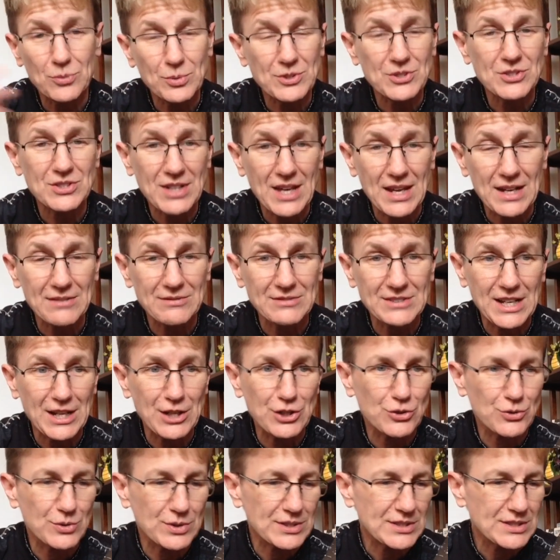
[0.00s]
which is kind of
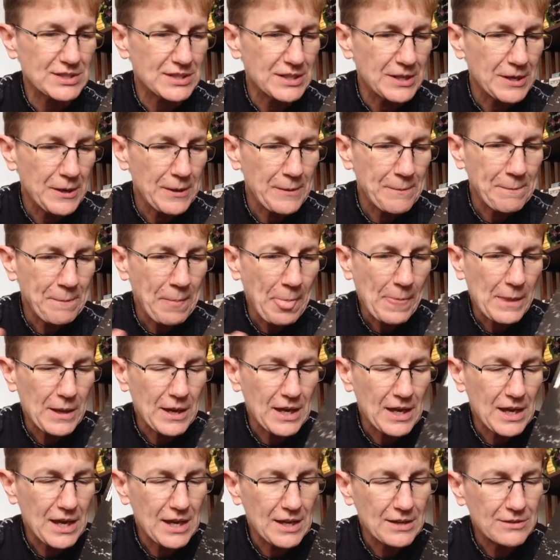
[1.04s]
dangerous.
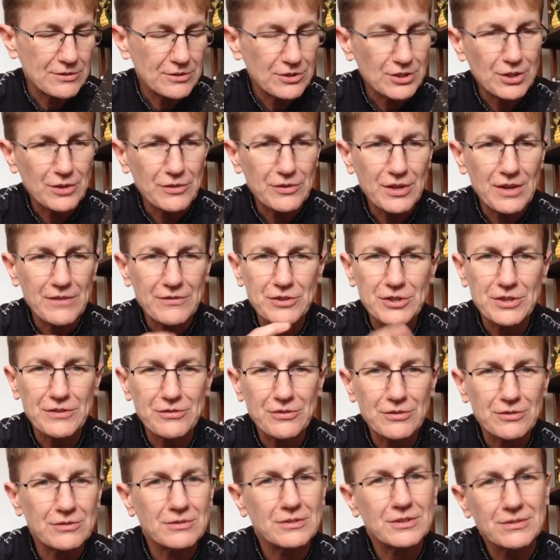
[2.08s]
And, they have
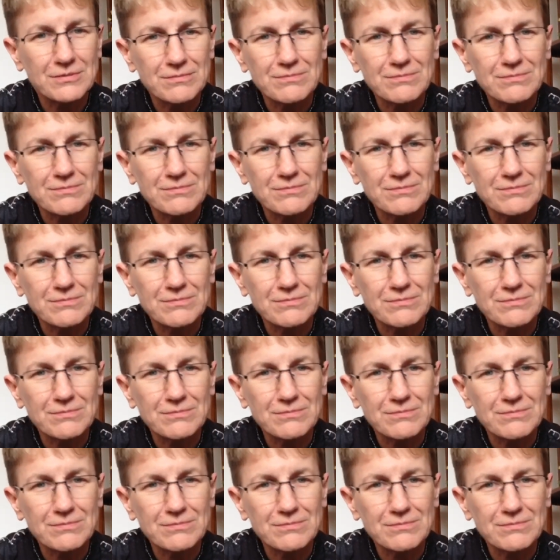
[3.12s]
the